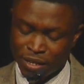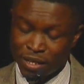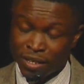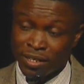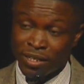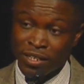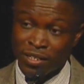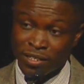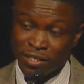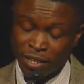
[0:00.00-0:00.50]

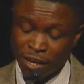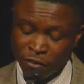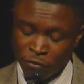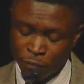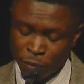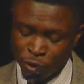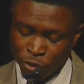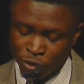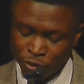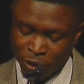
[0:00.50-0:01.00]
This
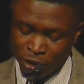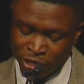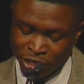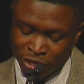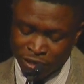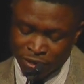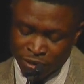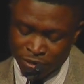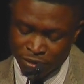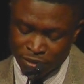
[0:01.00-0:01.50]
self-posed
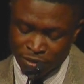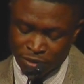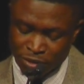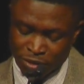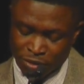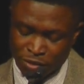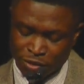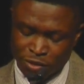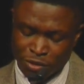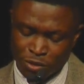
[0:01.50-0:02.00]
question
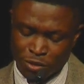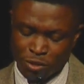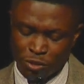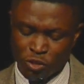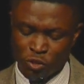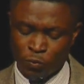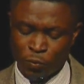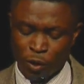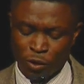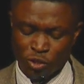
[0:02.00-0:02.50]

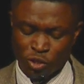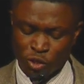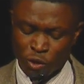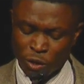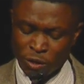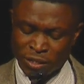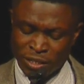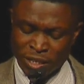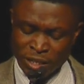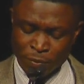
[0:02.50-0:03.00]
spoke
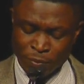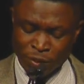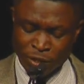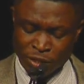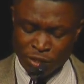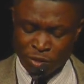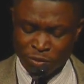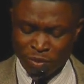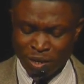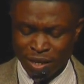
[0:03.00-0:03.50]
so deeply
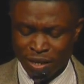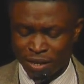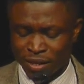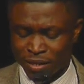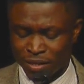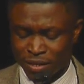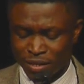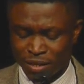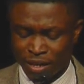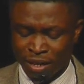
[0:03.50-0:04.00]
to
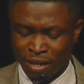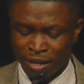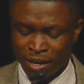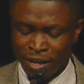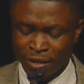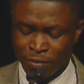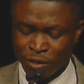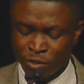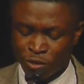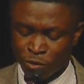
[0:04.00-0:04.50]
me and
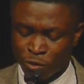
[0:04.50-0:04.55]
led me to